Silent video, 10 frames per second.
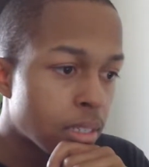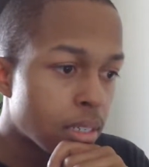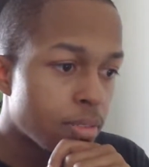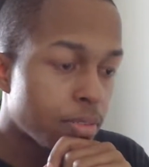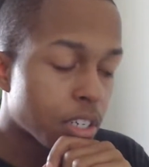
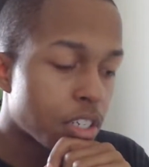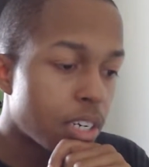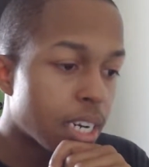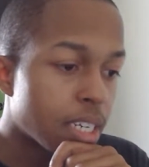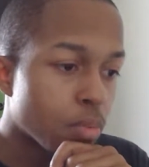
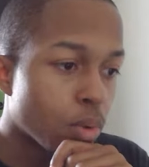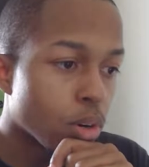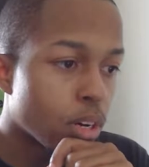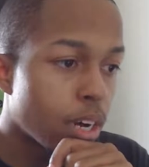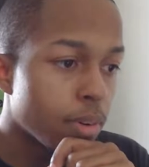friction against the
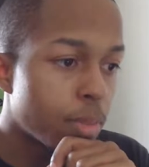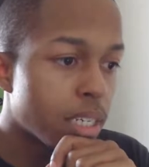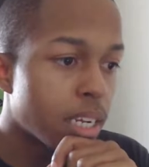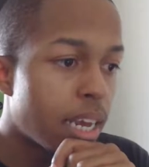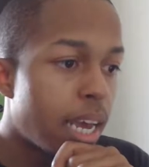world
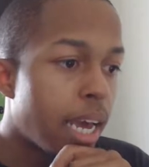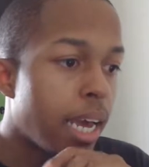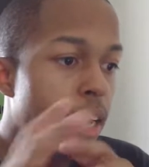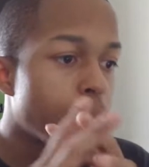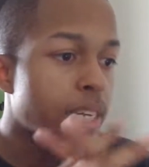government,
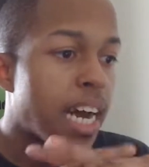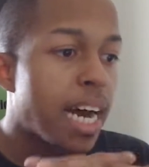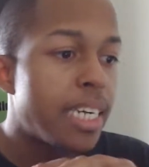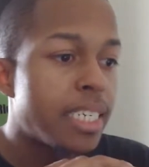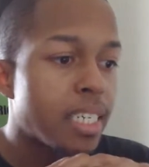helped
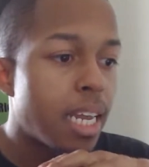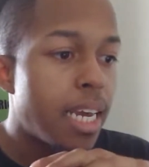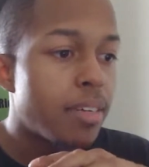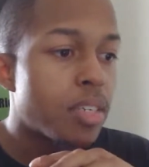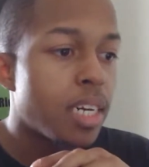hide
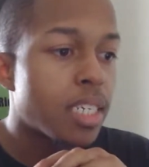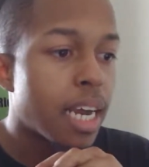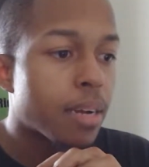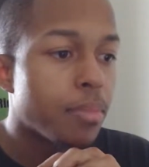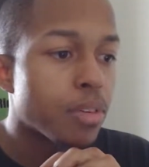slaves and
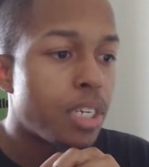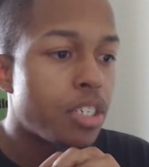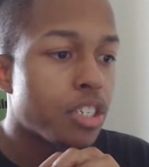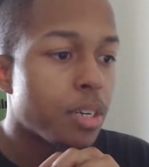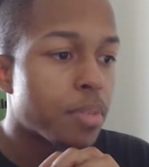attack marine
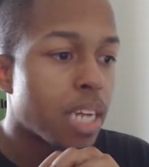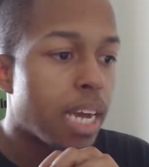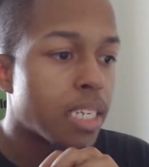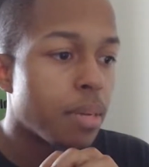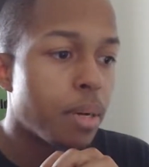ships
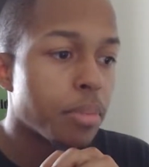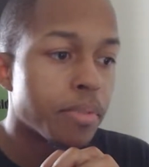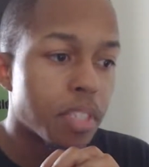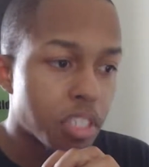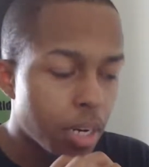as a member
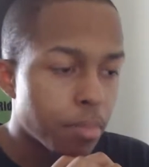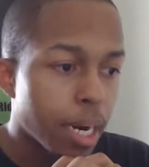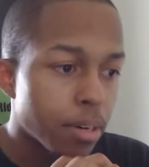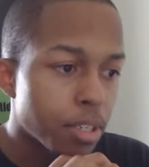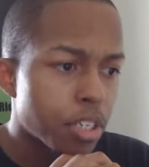of the Sun
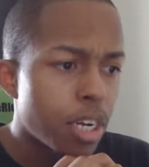Pirates,